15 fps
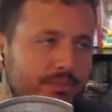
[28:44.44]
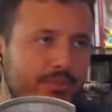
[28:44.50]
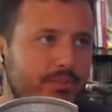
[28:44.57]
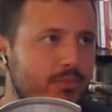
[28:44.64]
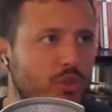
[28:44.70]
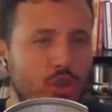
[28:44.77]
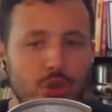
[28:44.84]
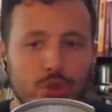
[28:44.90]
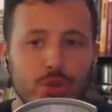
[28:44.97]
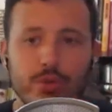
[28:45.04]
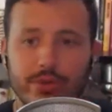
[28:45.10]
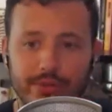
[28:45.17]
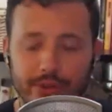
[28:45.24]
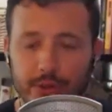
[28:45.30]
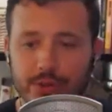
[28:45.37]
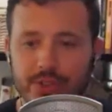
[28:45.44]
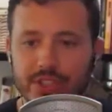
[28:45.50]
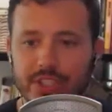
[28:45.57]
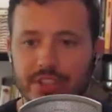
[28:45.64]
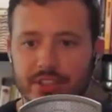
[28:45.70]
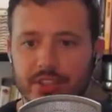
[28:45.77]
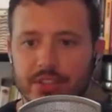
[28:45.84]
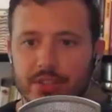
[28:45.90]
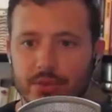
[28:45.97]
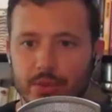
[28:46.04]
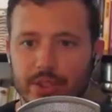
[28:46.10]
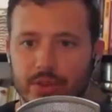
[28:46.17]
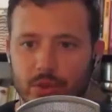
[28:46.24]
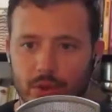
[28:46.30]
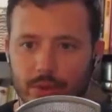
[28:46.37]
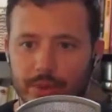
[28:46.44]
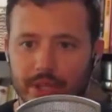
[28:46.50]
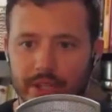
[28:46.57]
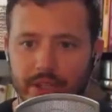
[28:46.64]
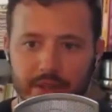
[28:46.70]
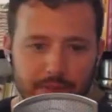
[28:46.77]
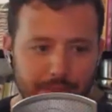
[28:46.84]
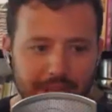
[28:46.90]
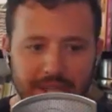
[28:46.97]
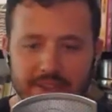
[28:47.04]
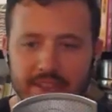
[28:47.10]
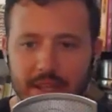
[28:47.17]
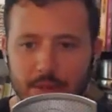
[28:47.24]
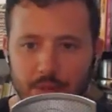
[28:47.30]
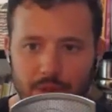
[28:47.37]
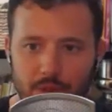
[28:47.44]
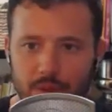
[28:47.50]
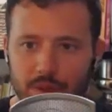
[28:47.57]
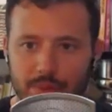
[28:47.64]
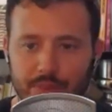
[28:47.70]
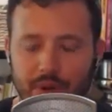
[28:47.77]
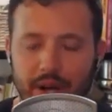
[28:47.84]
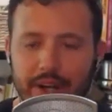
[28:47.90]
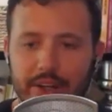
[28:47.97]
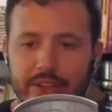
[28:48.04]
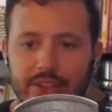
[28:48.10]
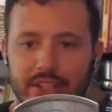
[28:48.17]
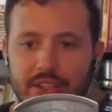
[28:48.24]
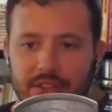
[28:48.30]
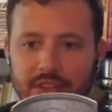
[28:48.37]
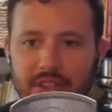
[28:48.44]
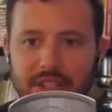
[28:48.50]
2 full seasons with Dortmund and made his debut the prior season.